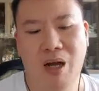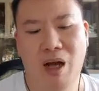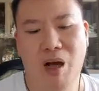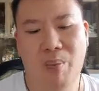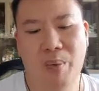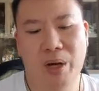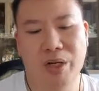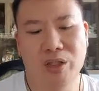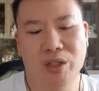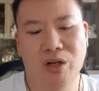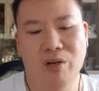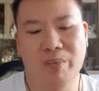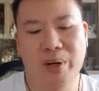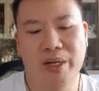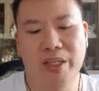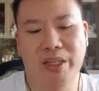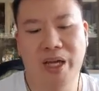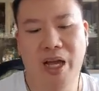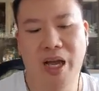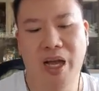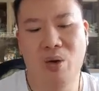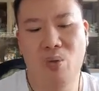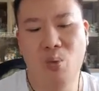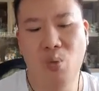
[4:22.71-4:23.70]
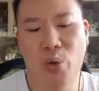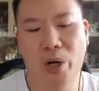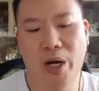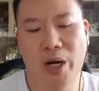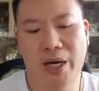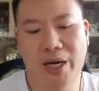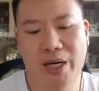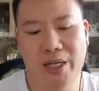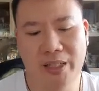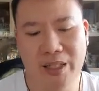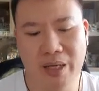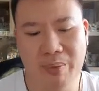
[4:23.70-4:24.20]
How much of my time will
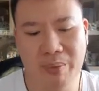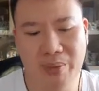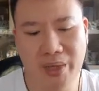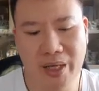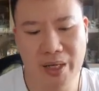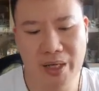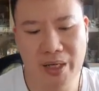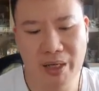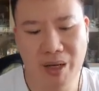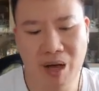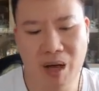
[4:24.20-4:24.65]
I let them take?